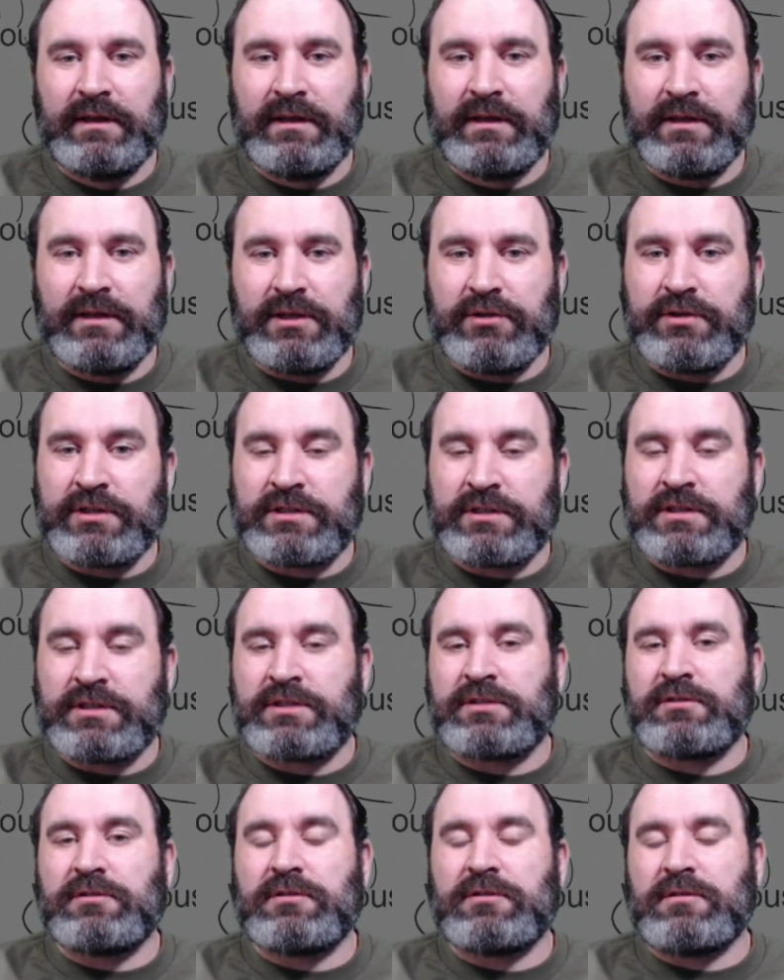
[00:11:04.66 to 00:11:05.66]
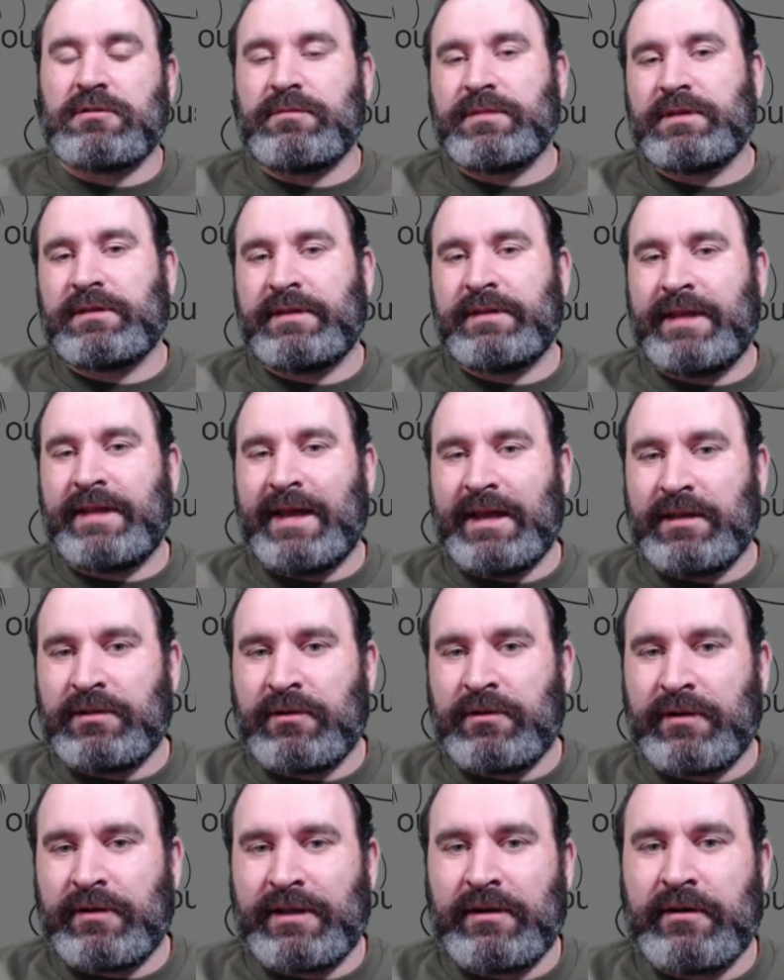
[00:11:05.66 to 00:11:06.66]
You just assumed that
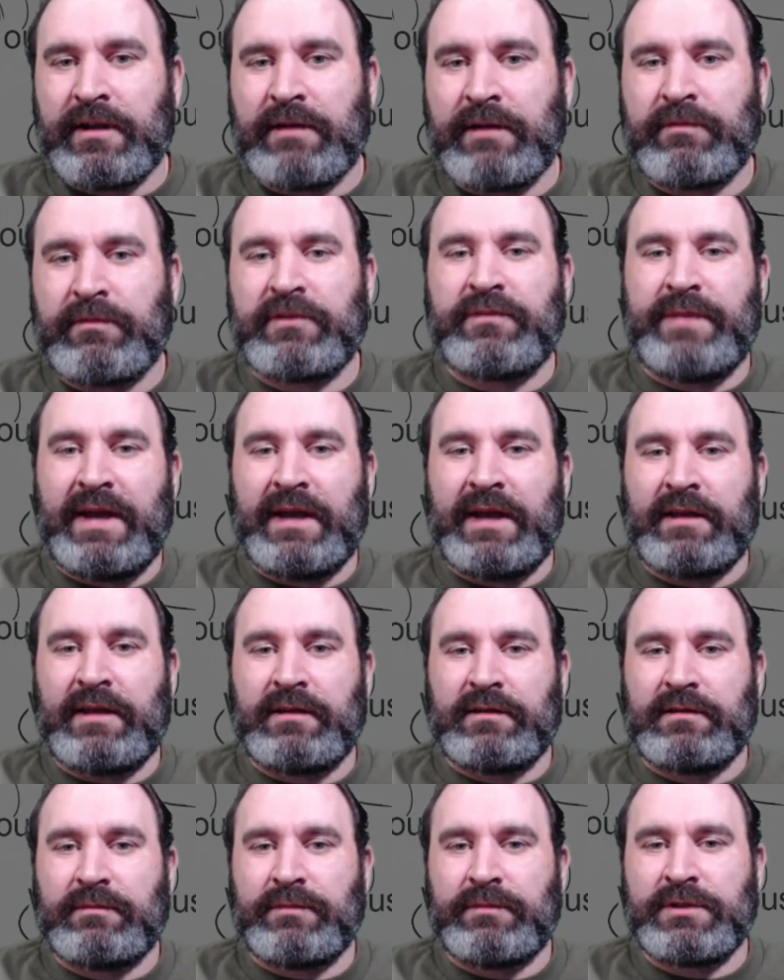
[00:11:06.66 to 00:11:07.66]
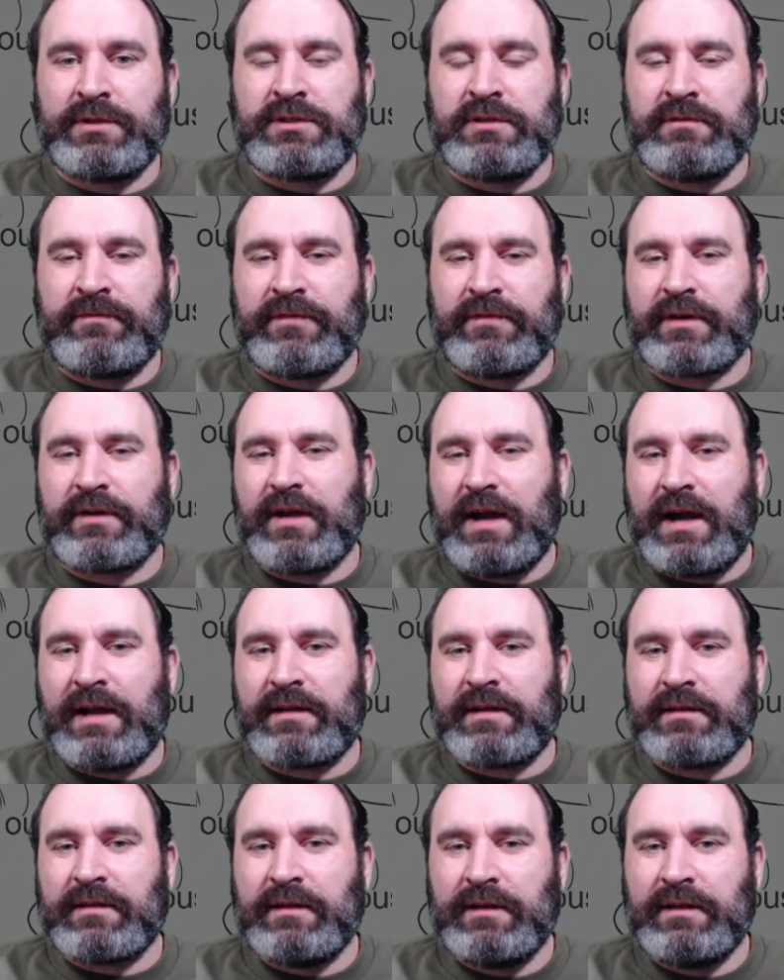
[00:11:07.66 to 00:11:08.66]
your internet was bad, but you
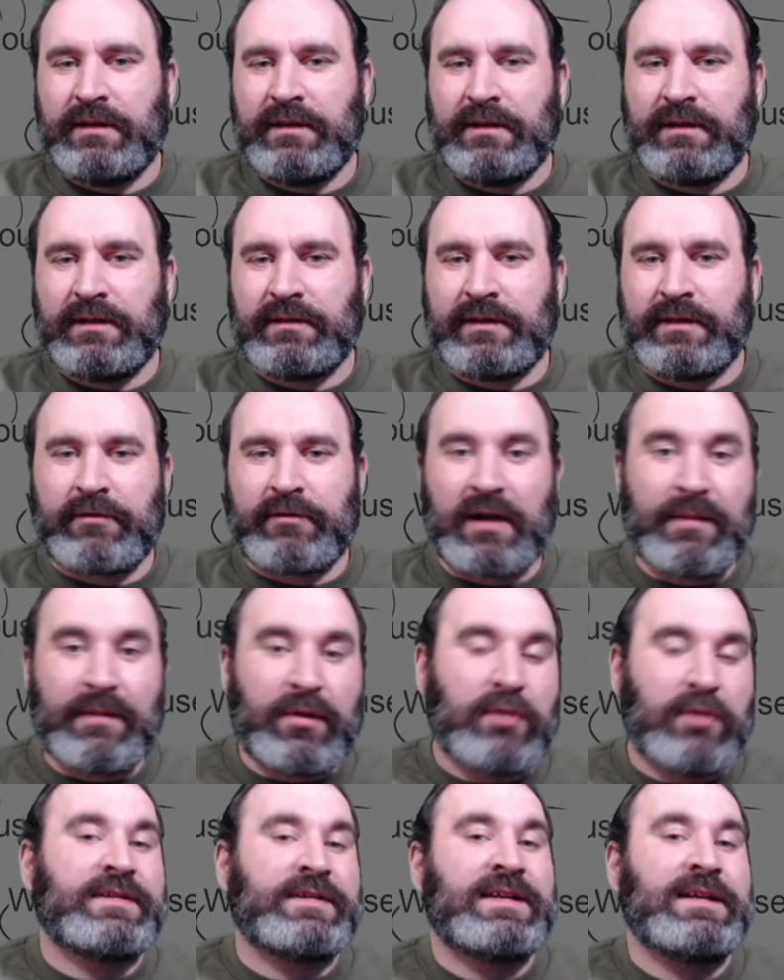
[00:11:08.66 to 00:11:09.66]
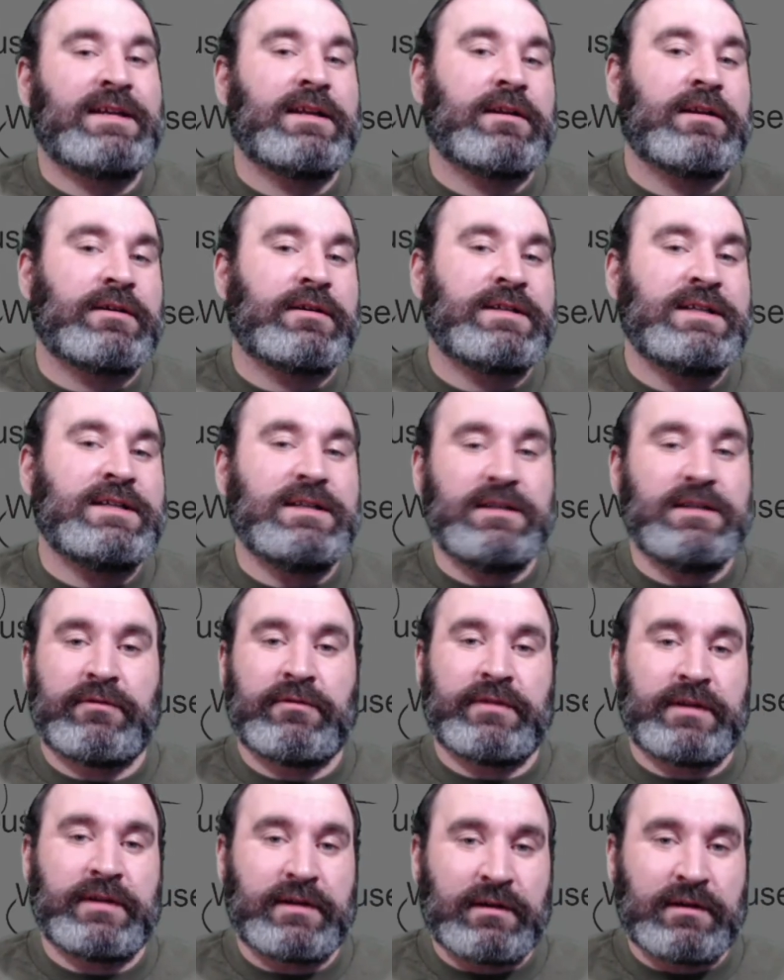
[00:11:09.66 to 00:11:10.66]
forgot that Grandma was heating her tea
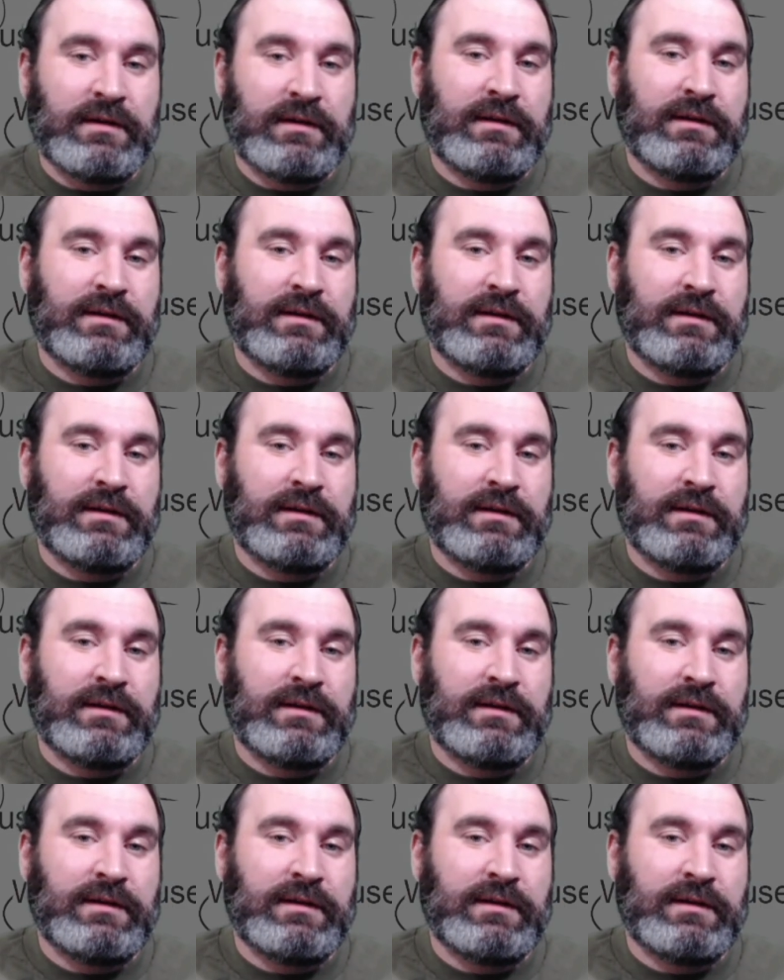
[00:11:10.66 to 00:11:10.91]
over there.